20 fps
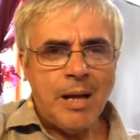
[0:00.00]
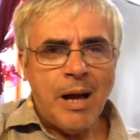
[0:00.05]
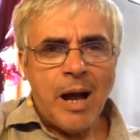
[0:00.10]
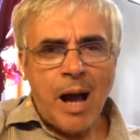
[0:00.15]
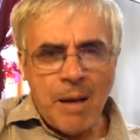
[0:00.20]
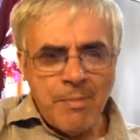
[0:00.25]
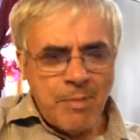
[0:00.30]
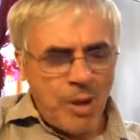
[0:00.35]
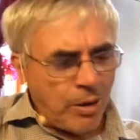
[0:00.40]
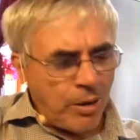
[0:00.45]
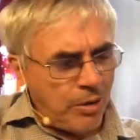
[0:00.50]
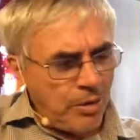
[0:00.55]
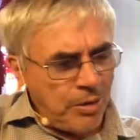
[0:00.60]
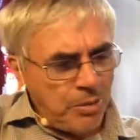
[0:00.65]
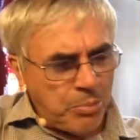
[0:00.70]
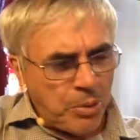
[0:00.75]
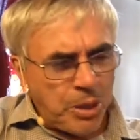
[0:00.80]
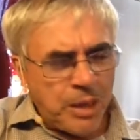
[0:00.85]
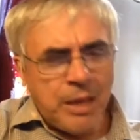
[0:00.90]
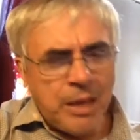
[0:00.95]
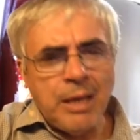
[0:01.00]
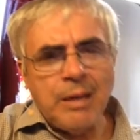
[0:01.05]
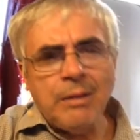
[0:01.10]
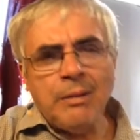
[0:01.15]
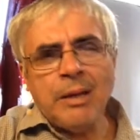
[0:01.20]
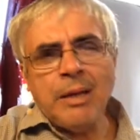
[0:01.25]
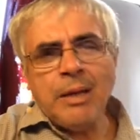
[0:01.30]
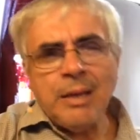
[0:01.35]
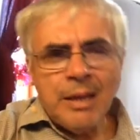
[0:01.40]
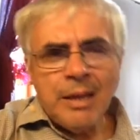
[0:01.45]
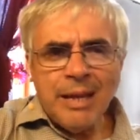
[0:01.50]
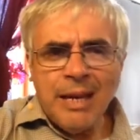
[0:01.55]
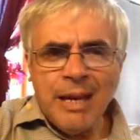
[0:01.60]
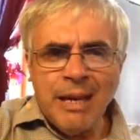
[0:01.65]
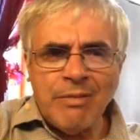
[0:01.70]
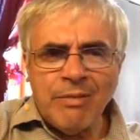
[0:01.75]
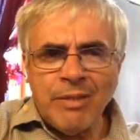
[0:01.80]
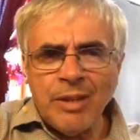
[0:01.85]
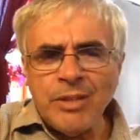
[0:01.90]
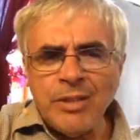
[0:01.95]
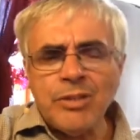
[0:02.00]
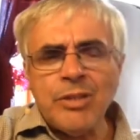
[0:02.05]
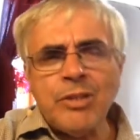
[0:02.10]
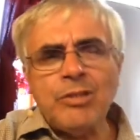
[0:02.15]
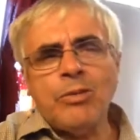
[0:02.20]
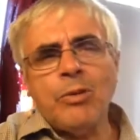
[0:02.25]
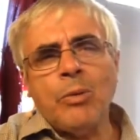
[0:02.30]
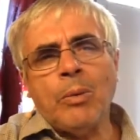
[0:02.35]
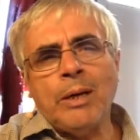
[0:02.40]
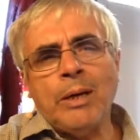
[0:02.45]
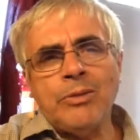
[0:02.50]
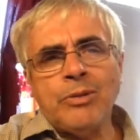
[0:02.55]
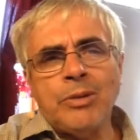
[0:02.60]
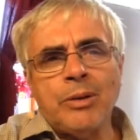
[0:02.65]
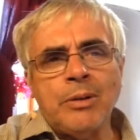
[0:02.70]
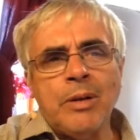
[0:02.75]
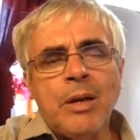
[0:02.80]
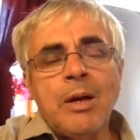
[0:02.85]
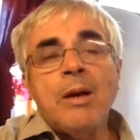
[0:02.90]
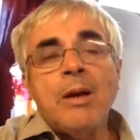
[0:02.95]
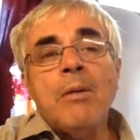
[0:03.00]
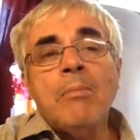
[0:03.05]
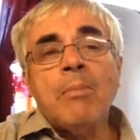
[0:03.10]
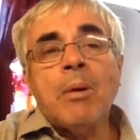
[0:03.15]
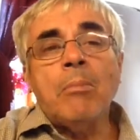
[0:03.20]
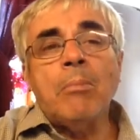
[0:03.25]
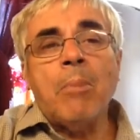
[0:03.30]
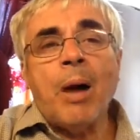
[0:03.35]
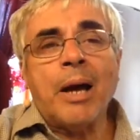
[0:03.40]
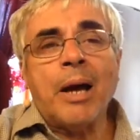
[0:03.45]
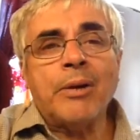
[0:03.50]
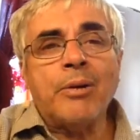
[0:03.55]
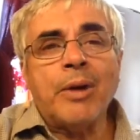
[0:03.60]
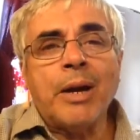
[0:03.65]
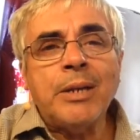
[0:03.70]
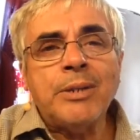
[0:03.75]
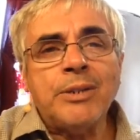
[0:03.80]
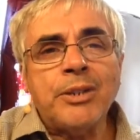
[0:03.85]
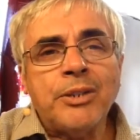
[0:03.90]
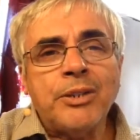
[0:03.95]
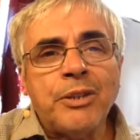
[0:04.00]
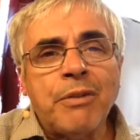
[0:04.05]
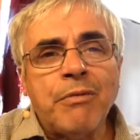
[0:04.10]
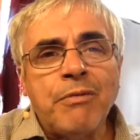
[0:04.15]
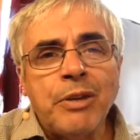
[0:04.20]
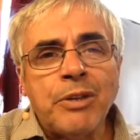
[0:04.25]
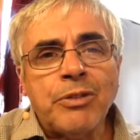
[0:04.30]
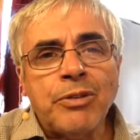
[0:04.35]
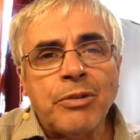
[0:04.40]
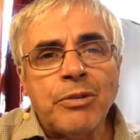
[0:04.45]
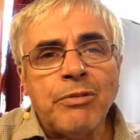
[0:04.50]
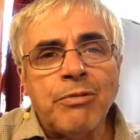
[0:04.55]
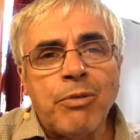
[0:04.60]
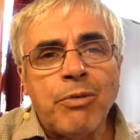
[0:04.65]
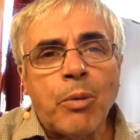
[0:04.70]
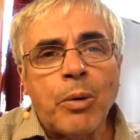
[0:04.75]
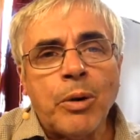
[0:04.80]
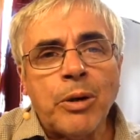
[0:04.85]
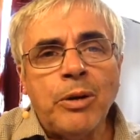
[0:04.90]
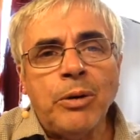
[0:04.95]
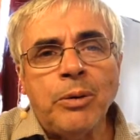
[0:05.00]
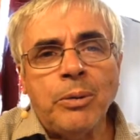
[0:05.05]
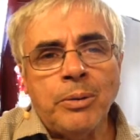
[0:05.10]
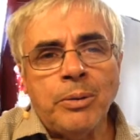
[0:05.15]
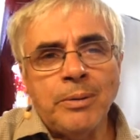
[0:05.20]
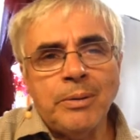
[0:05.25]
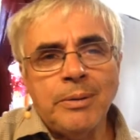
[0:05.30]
I'm not going to bring healing in this situation, but my grace is sufficient for you.